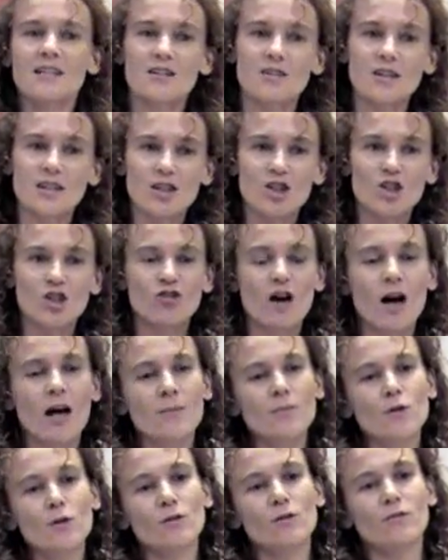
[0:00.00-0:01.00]
So they
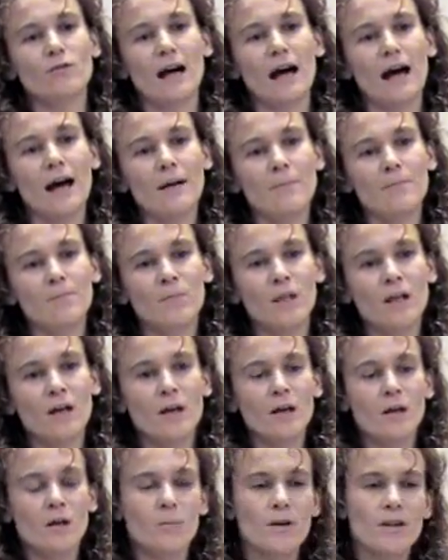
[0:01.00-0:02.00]
described all of that,
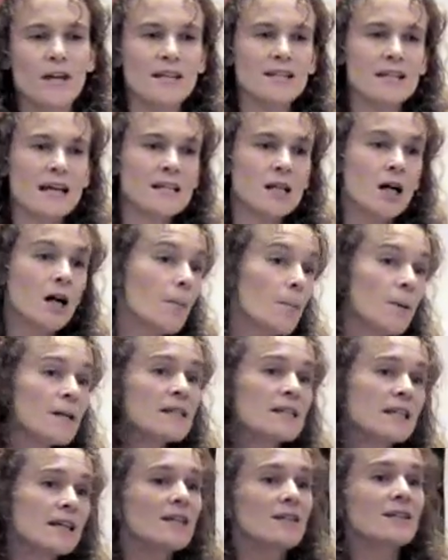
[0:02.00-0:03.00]
but they said
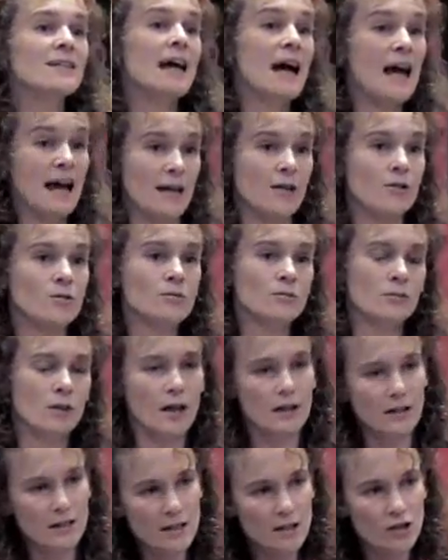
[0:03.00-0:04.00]
up until now,
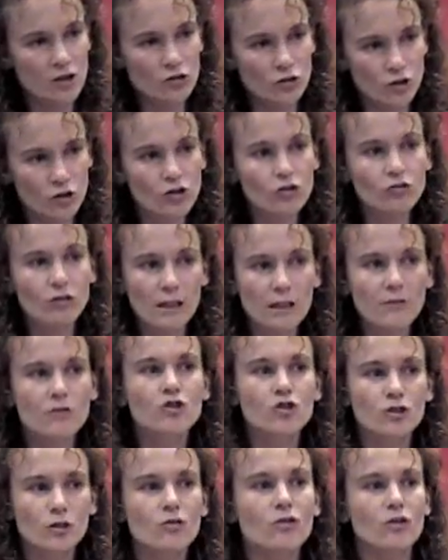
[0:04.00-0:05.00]
and there's a degree
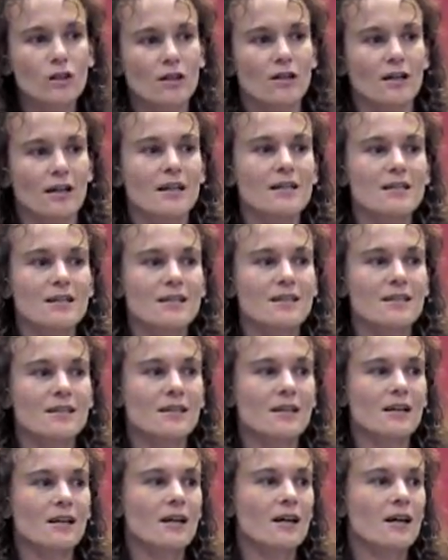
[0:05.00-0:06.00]
of truth in
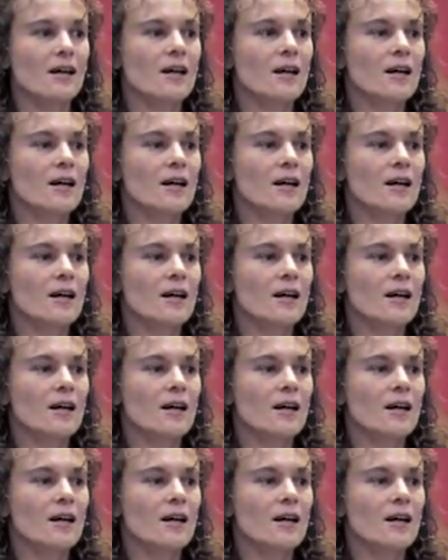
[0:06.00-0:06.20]
this,